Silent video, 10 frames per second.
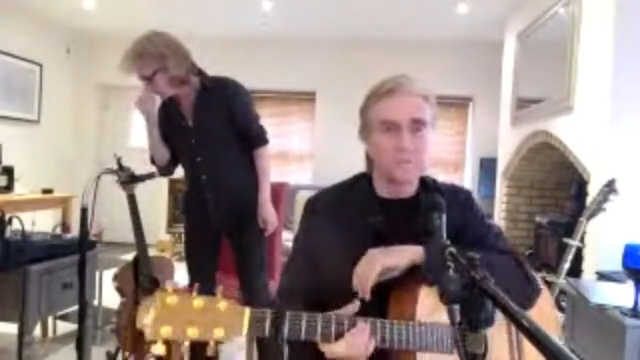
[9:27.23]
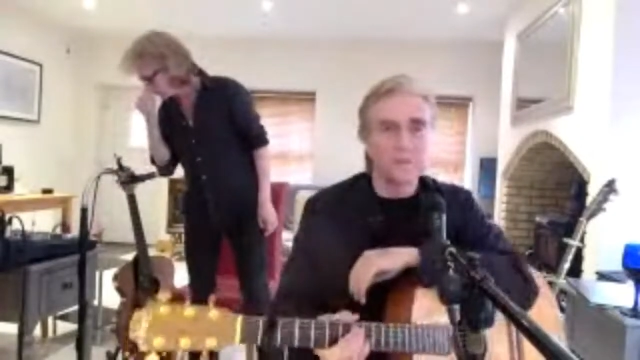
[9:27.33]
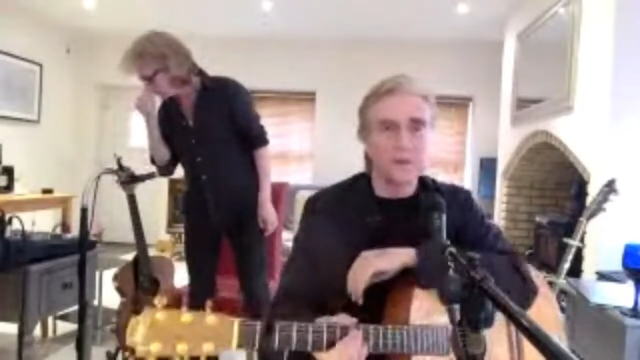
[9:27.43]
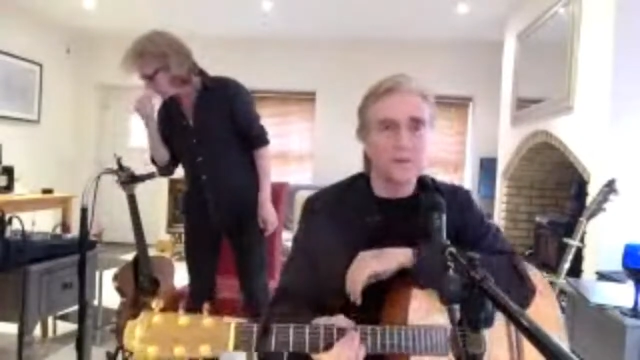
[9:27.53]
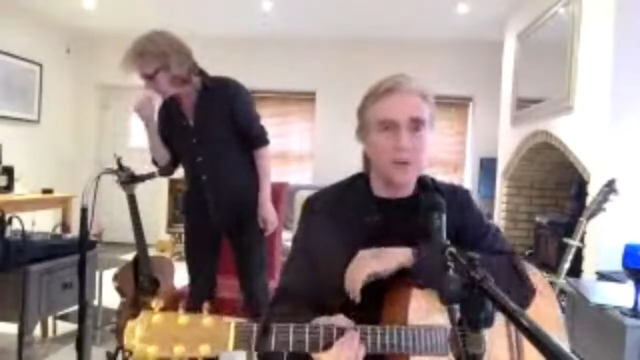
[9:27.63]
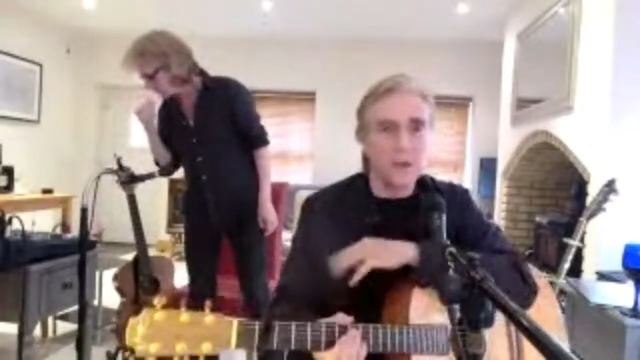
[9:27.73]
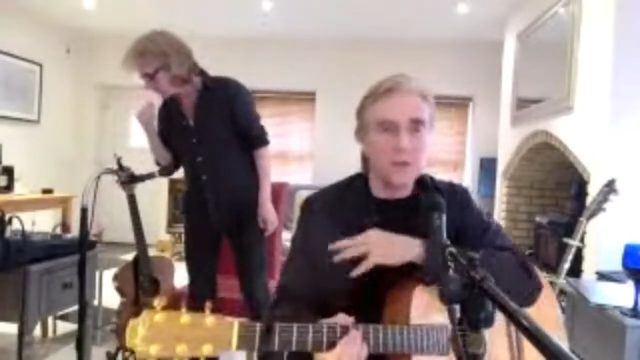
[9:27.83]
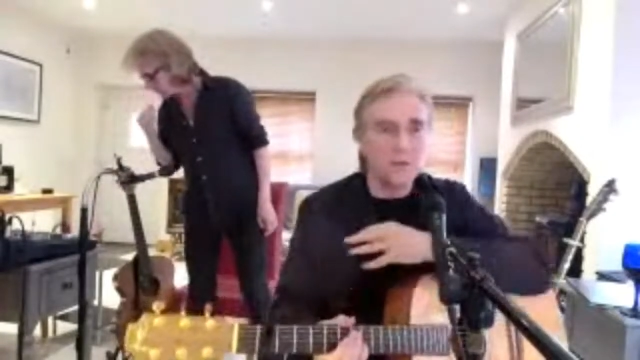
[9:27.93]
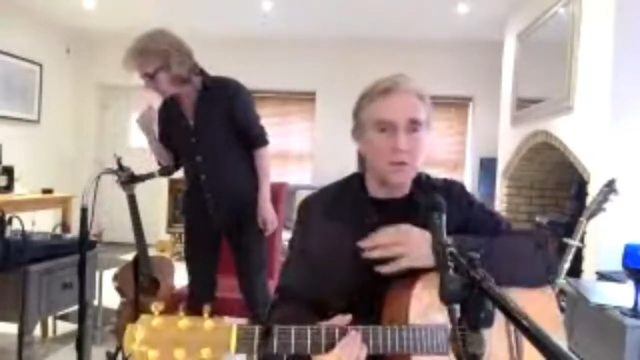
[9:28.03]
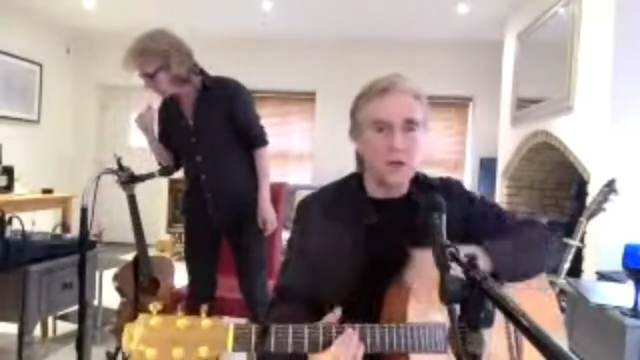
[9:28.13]
every week we're
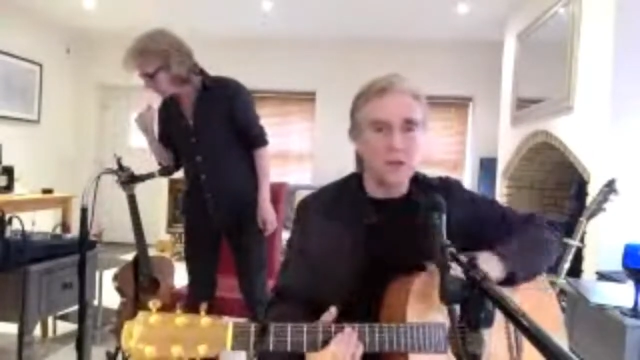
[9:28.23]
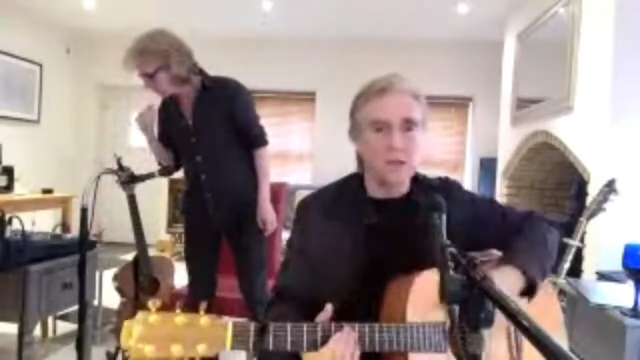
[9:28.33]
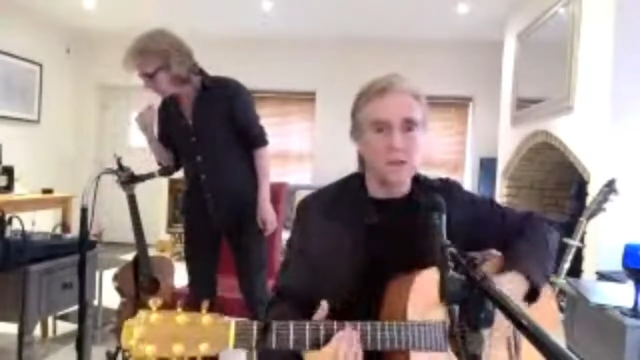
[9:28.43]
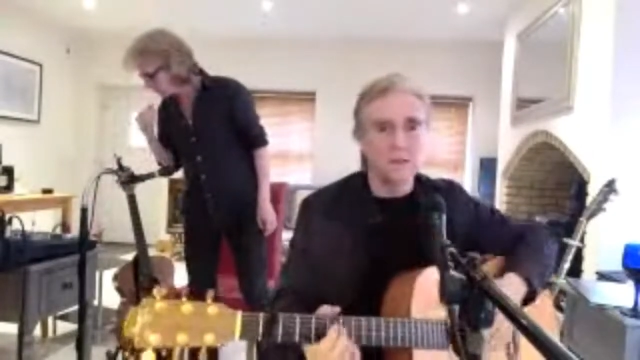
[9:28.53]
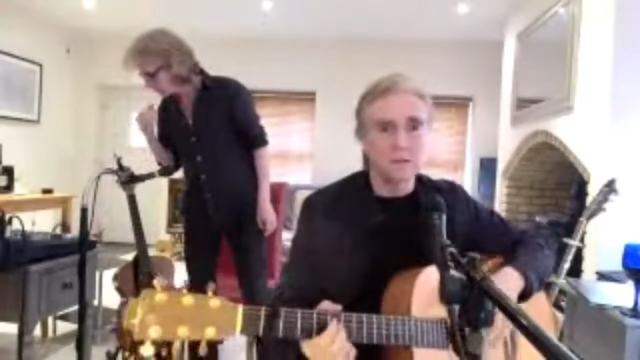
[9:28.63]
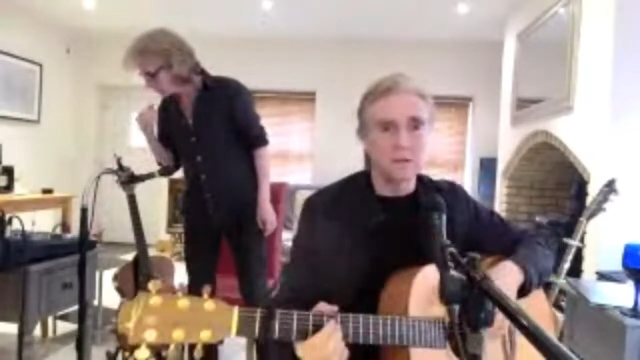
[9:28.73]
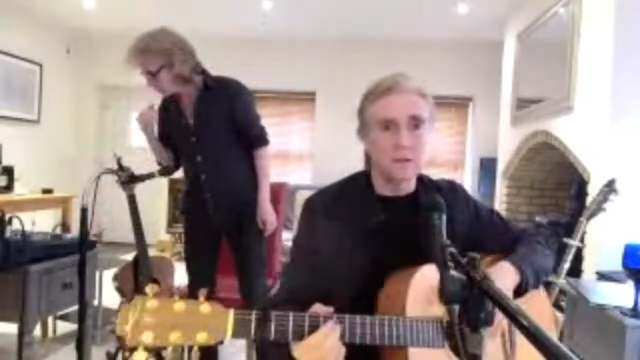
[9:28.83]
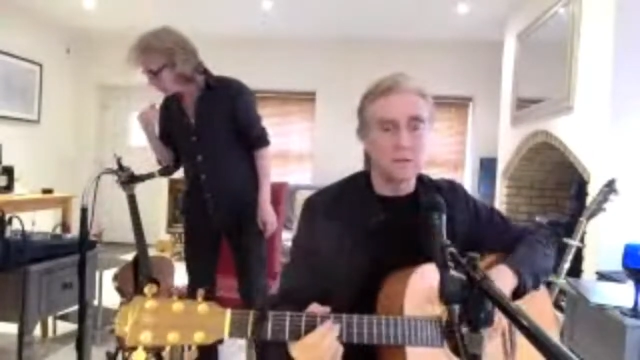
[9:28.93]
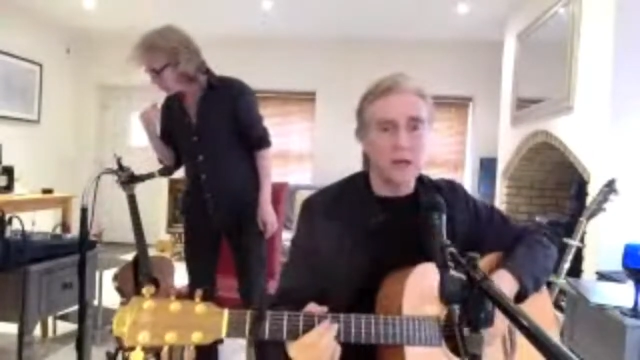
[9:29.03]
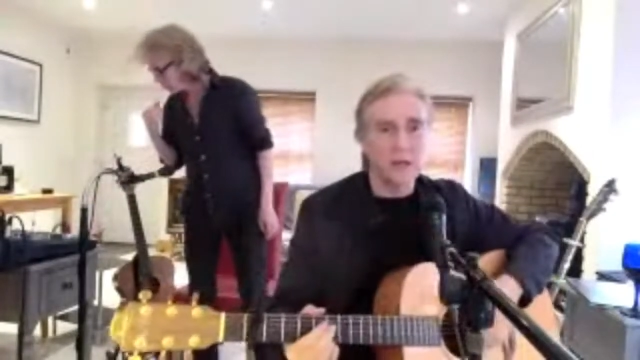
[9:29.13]
trying to up
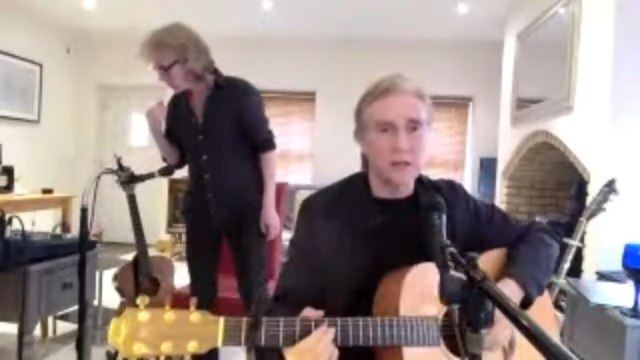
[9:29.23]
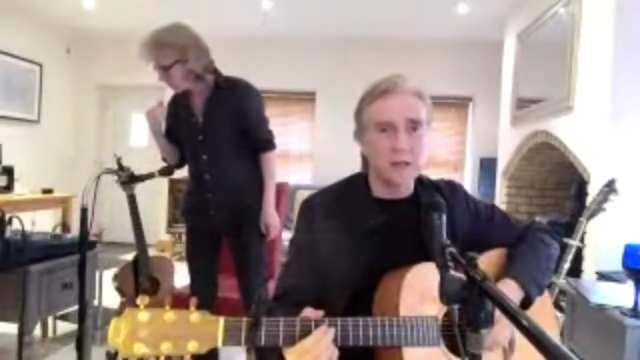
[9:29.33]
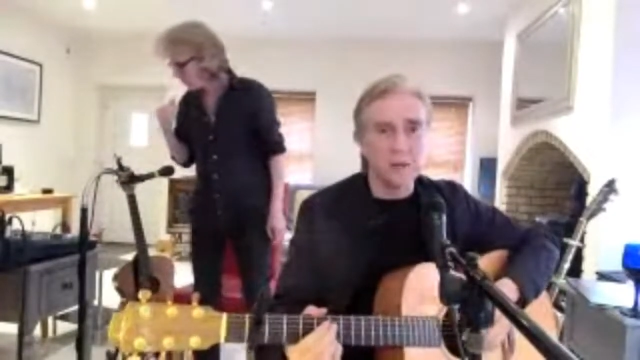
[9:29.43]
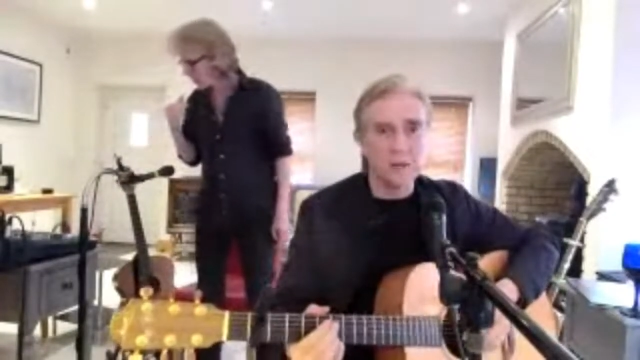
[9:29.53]
the ante a bit and